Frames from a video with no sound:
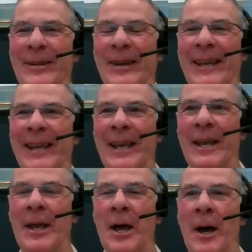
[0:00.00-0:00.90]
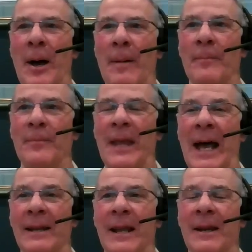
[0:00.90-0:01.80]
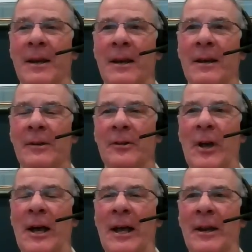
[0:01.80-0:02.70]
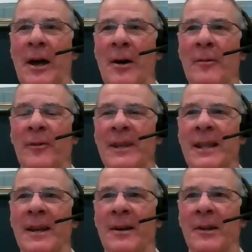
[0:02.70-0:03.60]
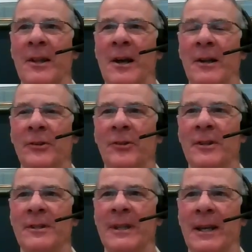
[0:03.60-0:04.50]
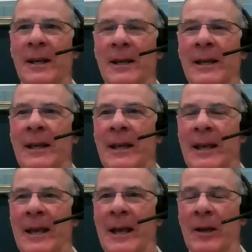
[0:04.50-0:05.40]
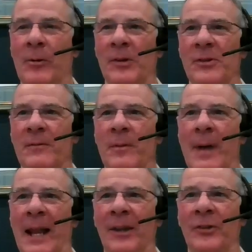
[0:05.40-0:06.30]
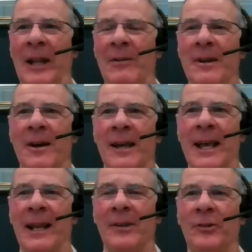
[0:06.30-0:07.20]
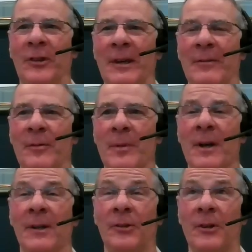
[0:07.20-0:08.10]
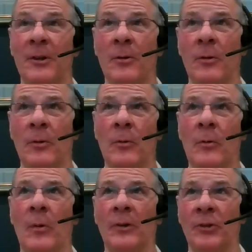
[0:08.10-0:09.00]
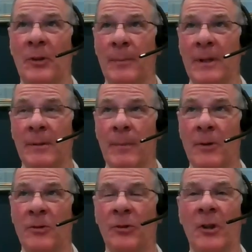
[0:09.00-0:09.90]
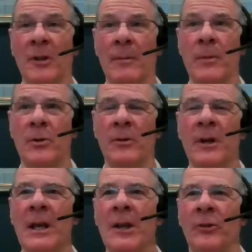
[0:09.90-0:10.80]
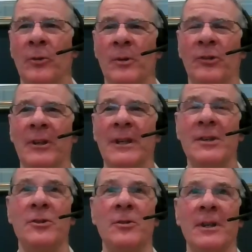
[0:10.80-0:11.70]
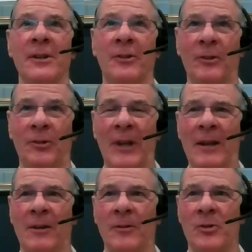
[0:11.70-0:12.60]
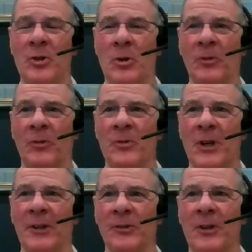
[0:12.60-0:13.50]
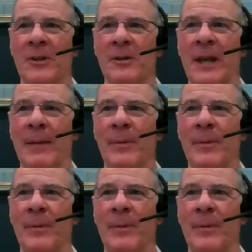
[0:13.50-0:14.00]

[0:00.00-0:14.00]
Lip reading: Okay. And hopefully that answered a question from Alex Ellery. Hi, Alex, from Carlton, who wants to build motors on the moon. So we certainly do need to stand on the shoulders of giants to do that.